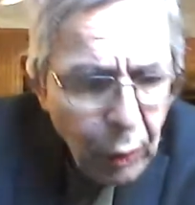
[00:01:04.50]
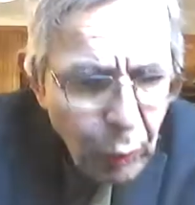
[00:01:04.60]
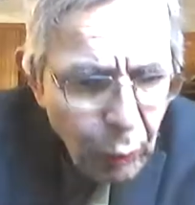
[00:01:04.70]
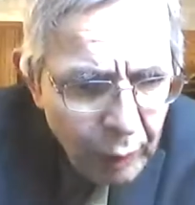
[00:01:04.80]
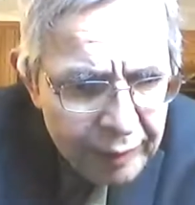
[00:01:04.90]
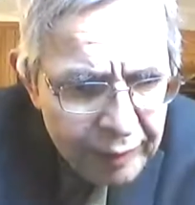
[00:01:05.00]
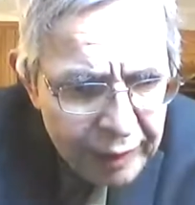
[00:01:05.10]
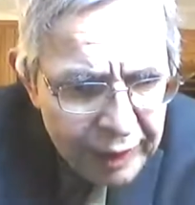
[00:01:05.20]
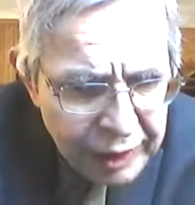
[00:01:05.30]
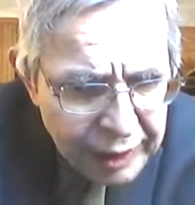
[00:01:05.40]
one of the
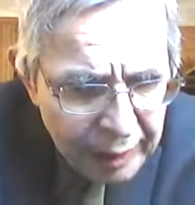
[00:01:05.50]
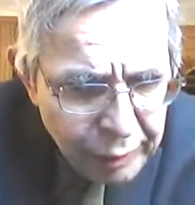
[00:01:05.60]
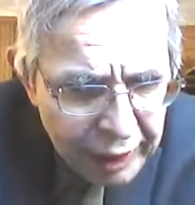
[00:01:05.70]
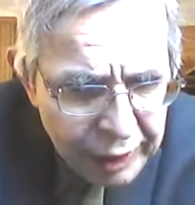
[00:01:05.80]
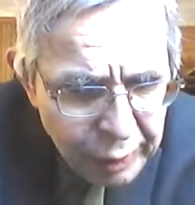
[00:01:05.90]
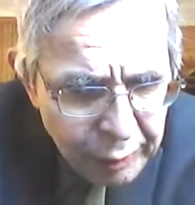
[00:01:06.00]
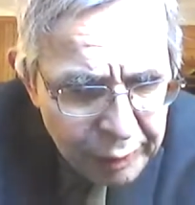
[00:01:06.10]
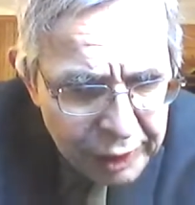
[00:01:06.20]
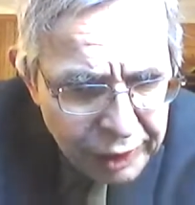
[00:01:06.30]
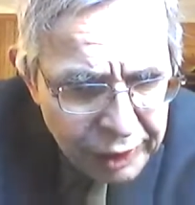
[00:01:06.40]
things I'm trying to do with
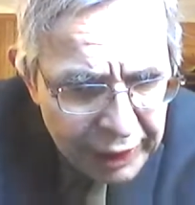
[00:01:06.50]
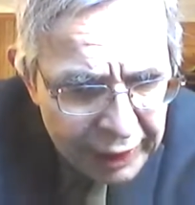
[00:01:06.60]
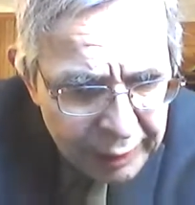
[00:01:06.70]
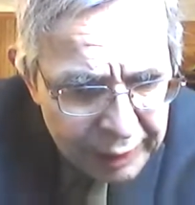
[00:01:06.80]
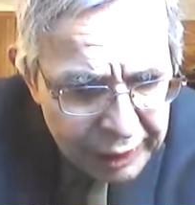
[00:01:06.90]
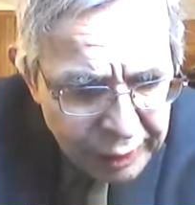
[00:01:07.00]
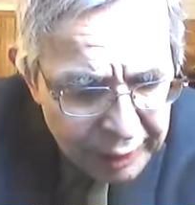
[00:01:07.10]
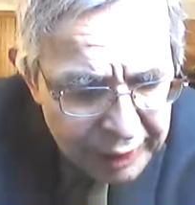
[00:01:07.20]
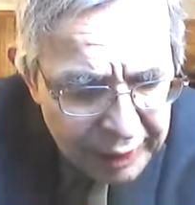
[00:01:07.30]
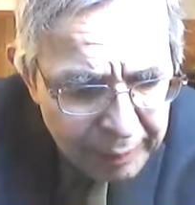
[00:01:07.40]
this channel is,
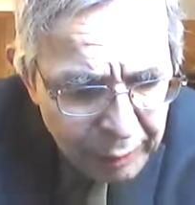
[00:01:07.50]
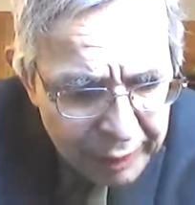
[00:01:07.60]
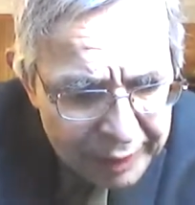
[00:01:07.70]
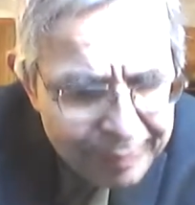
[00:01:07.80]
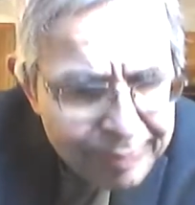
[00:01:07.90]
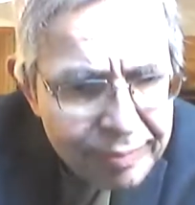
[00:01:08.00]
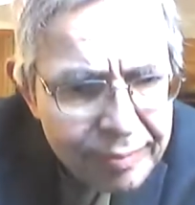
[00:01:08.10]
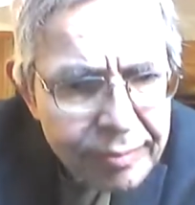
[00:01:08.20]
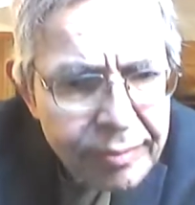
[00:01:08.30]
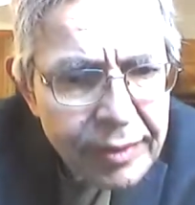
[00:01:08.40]
number one,
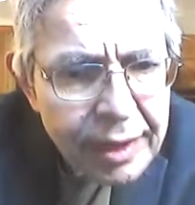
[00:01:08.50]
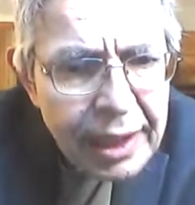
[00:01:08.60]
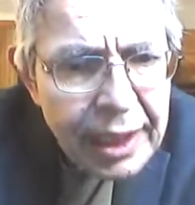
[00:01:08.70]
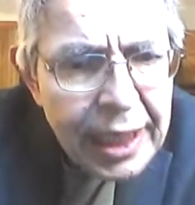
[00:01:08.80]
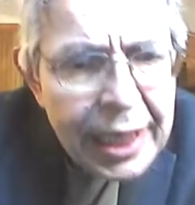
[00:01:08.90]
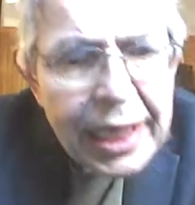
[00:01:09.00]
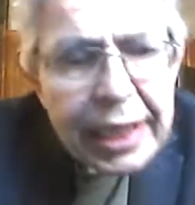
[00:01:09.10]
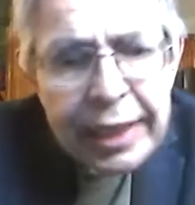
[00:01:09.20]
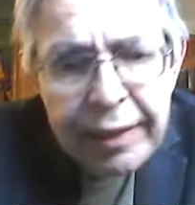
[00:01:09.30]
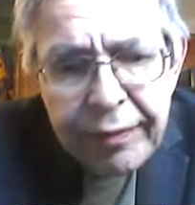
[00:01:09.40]

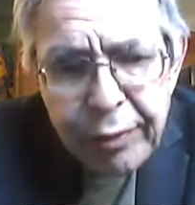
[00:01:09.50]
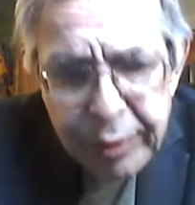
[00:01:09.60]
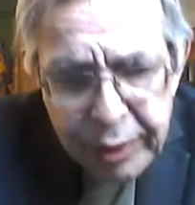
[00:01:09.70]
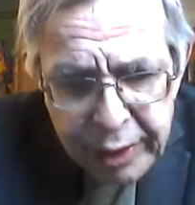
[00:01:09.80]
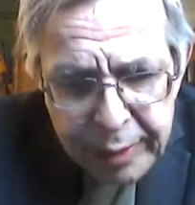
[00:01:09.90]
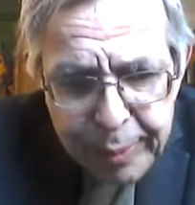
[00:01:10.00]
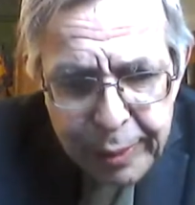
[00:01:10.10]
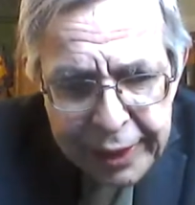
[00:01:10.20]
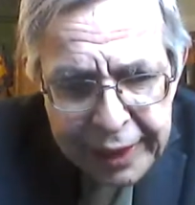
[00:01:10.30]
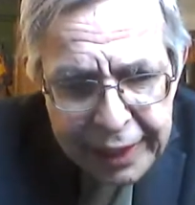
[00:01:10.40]
give you good
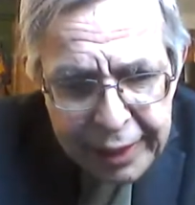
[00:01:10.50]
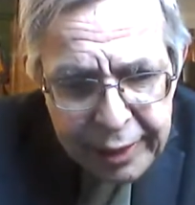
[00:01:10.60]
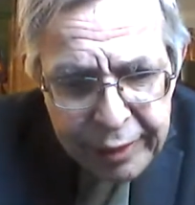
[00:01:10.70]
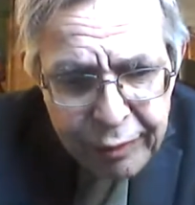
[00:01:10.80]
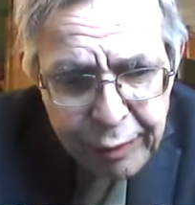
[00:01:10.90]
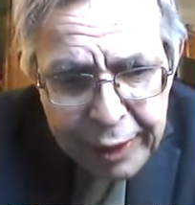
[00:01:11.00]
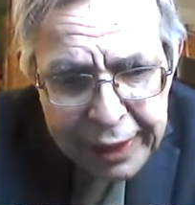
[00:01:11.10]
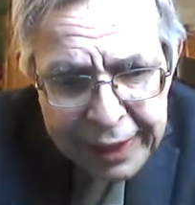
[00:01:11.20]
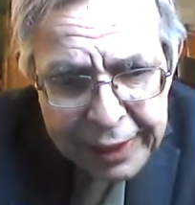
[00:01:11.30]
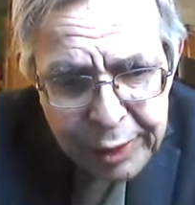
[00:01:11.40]

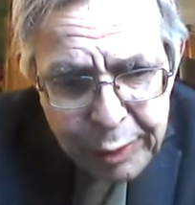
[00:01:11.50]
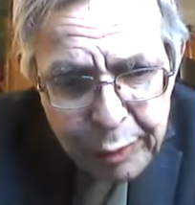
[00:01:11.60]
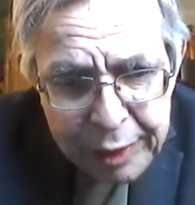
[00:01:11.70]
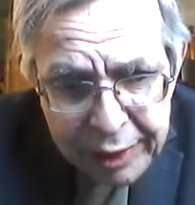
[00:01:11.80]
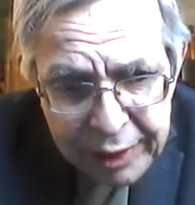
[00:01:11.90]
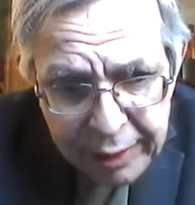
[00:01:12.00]
forecasts with